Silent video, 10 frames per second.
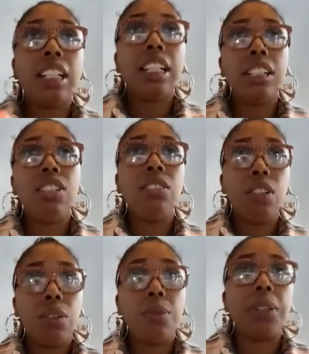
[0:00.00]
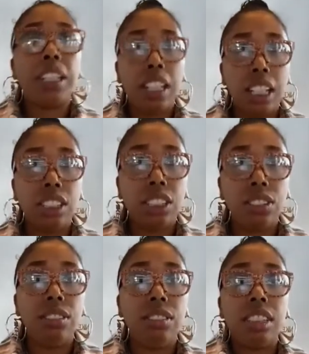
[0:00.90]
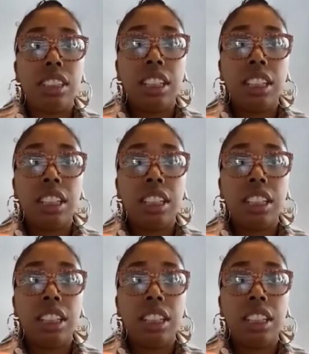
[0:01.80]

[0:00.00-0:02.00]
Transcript: then, with kid shoes,